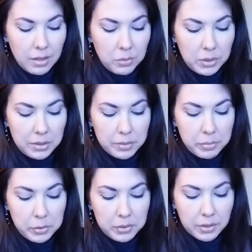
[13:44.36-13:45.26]
When the
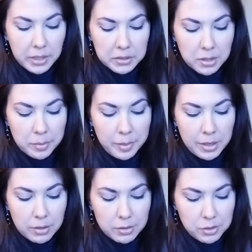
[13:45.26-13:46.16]
Bone Collector
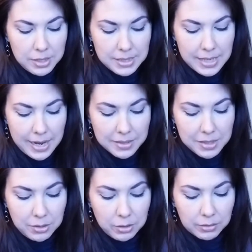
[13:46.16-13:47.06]
appears, she is
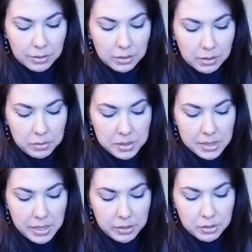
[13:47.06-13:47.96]
asking you to look
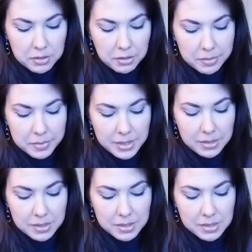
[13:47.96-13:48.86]
closely at your
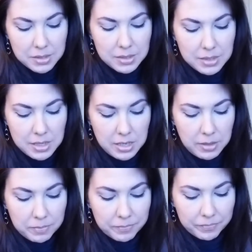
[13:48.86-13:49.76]
circumstances to see